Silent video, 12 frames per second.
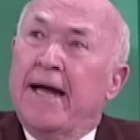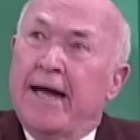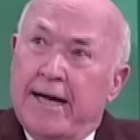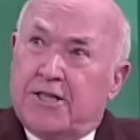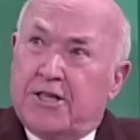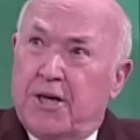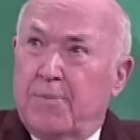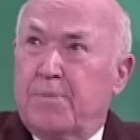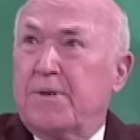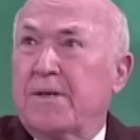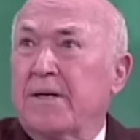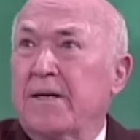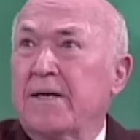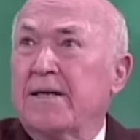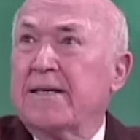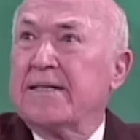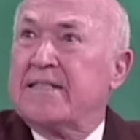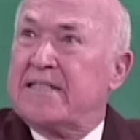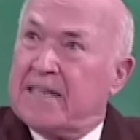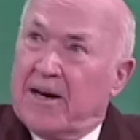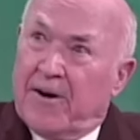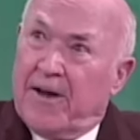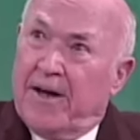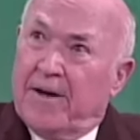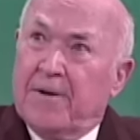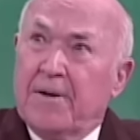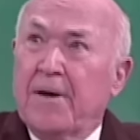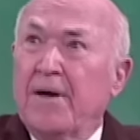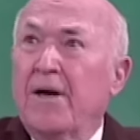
Egypt, Syria,